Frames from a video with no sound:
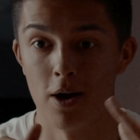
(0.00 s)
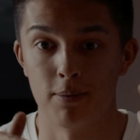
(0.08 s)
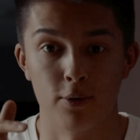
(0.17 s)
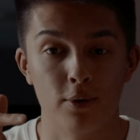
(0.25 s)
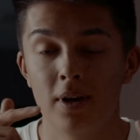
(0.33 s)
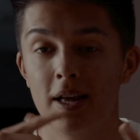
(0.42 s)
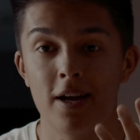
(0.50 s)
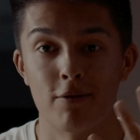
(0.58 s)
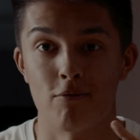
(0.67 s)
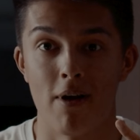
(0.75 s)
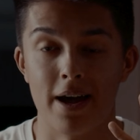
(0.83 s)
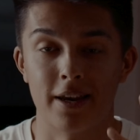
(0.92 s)
purple,
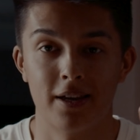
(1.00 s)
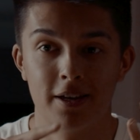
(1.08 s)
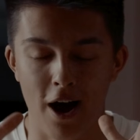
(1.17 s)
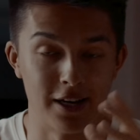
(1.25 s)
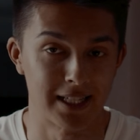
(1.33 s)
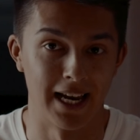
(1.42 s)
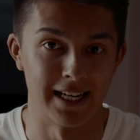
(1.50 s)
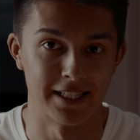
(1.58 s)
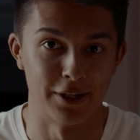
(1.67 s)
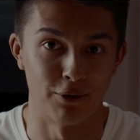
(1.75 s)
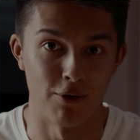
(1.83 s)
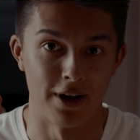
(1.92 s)
red. I
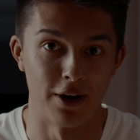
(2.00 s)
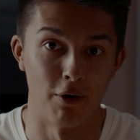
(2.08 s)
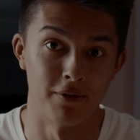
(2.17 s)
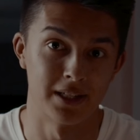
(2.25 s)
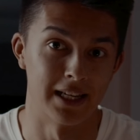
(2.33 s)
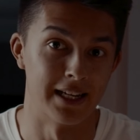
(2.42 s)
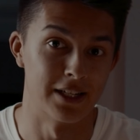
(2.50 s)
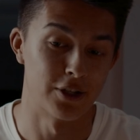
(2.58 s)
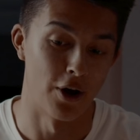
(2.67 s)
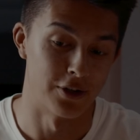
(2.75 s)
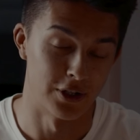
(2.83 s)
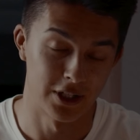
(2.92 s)
selected green, obviously,
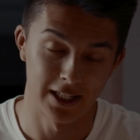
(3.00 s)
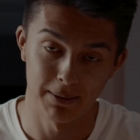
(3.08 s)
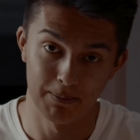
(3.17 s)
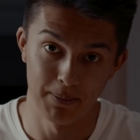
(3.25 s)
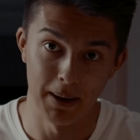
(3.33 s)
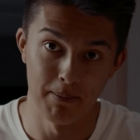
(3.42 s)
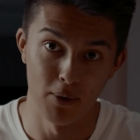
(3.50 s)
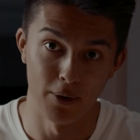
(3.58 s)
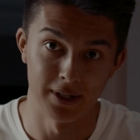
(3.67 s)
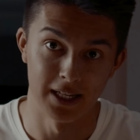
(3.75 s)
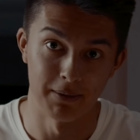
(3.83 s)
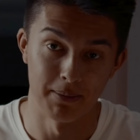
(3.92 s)
so I just
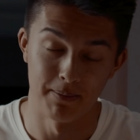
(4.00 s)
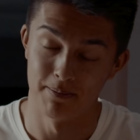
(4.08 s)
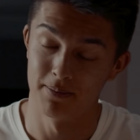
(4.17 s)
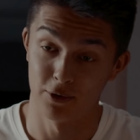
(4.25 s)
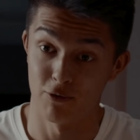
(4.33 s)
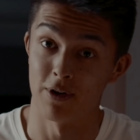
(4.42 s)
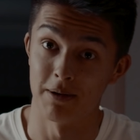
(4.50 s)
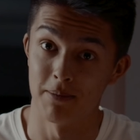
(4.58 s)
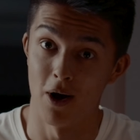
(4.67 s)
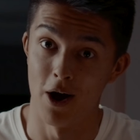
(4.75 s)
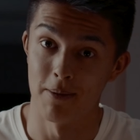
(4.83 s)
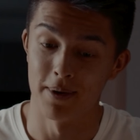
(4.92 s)
pinpointed green
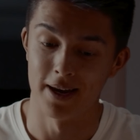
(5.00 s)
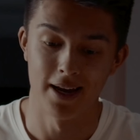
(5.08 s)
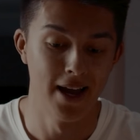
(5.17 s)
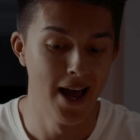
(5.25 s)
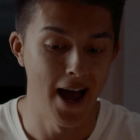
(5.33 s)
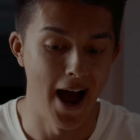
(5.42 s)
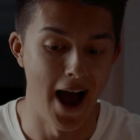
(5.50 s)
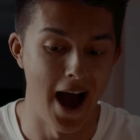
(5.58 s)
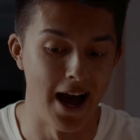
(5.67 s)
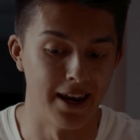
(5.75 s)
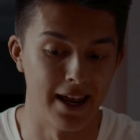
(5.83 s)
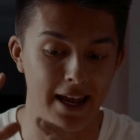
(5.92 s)
behind me,
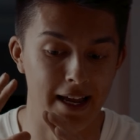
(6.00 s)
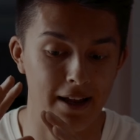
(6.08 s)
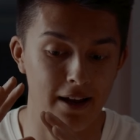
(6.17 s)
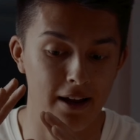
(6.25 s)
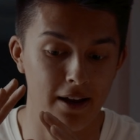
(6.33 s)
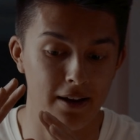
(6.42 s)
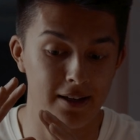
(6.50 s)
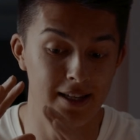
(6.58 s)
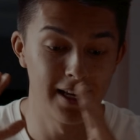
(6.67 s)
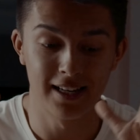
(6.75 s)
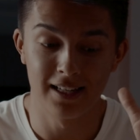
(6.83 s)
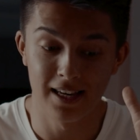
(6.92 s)
and it
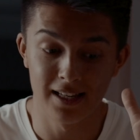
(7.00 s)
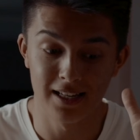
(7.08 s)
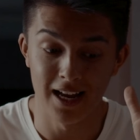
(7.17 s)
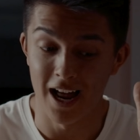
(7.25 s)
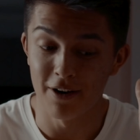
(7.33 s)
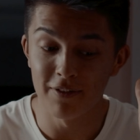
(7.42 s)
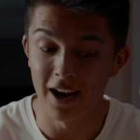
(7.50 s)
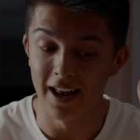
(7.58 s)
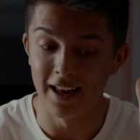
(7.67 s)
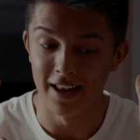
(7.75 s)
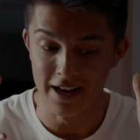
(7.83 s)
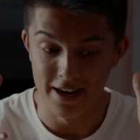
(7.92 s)
did kind of
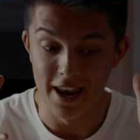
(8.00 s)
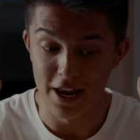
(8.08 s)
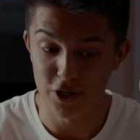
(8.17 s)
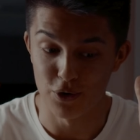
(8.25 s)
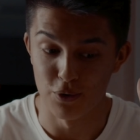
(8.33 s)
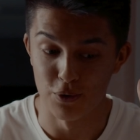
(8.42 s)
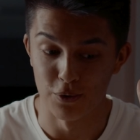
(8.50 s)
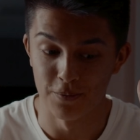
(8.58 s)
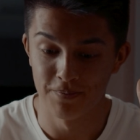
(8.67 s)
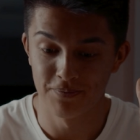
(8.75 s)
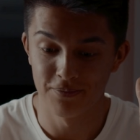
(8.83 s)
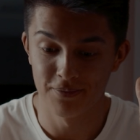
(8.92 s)
like an
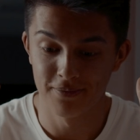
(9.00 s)
initial